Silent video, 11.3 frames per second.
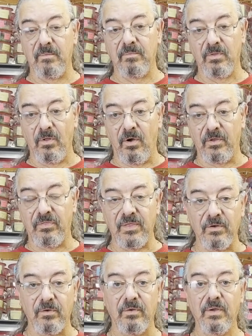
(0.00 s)
long,
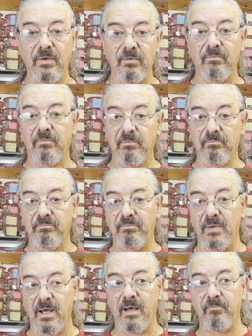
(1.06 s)
thinner
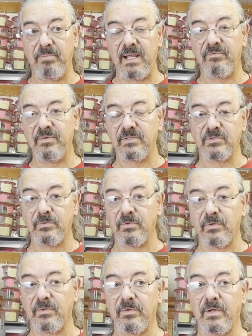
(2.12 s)
bait fish that
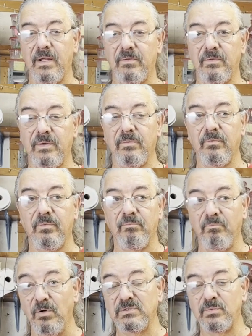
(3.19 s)
are they're in
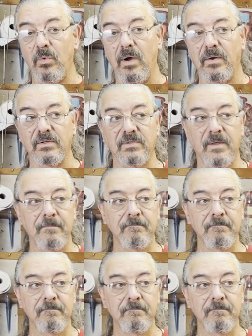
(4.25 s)
most waters.